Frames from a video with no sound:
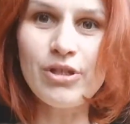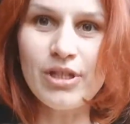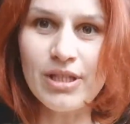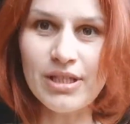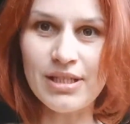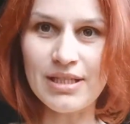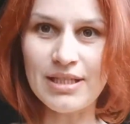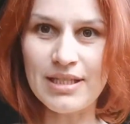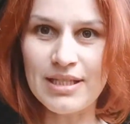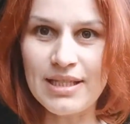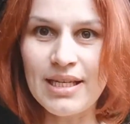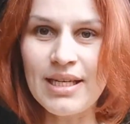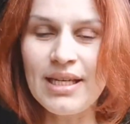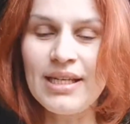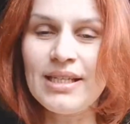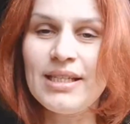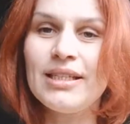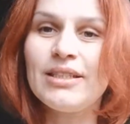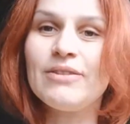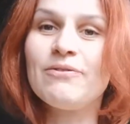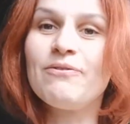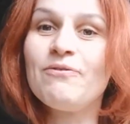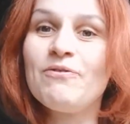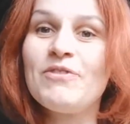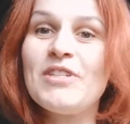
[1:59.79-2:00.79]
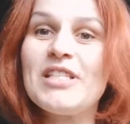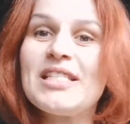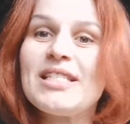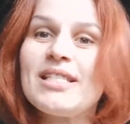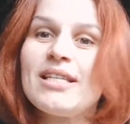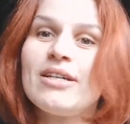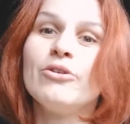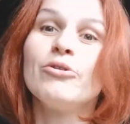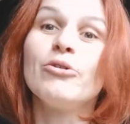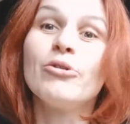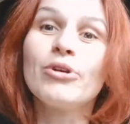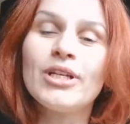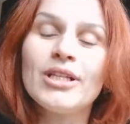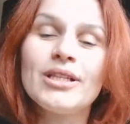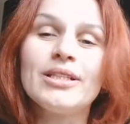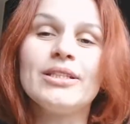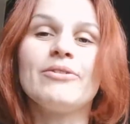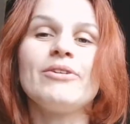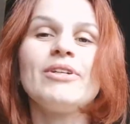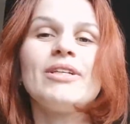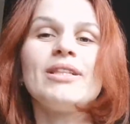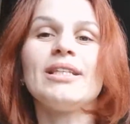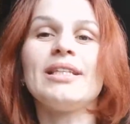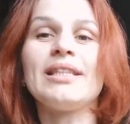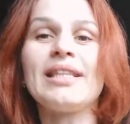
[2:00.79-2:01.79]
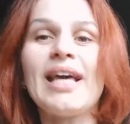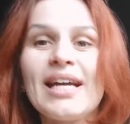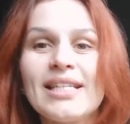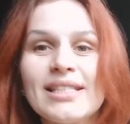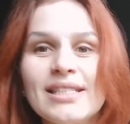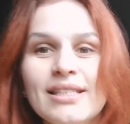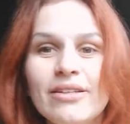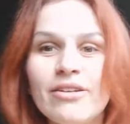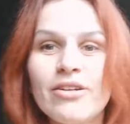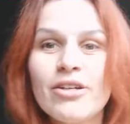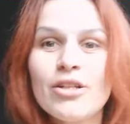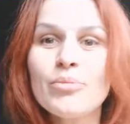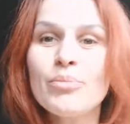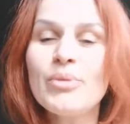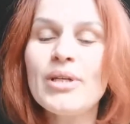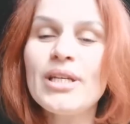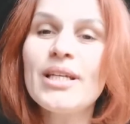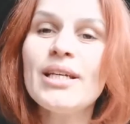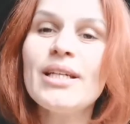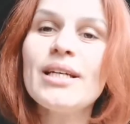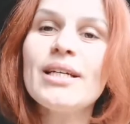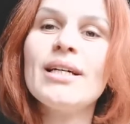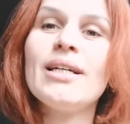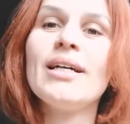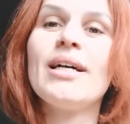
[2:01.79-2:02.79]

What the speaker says: you can see it fits really really nicely on me.